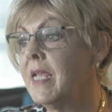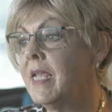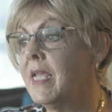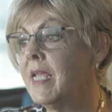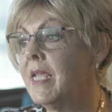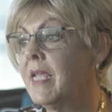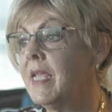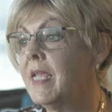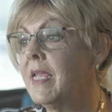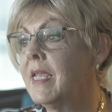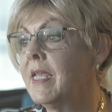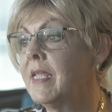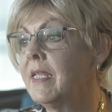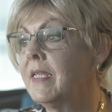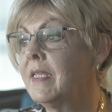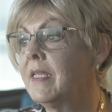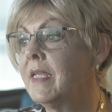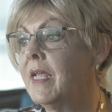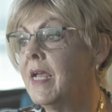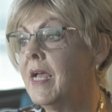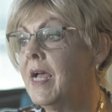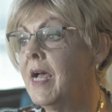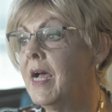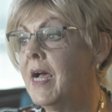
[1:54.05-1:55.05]

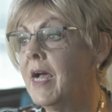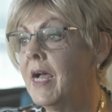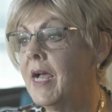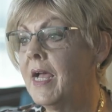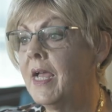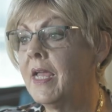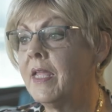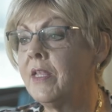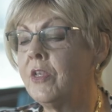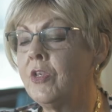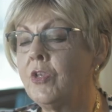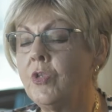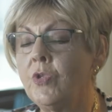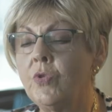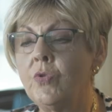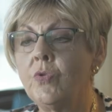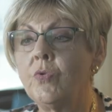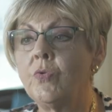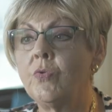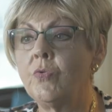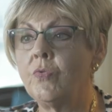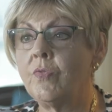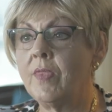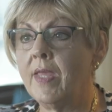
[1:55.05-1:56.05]
and I
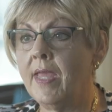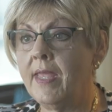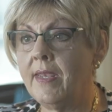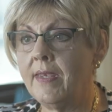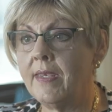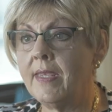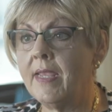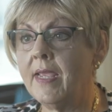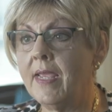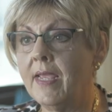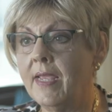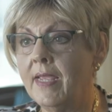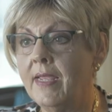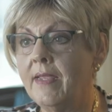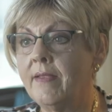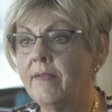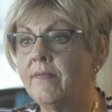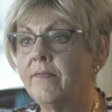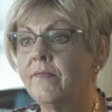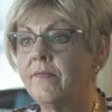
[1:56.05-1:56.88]
knew that day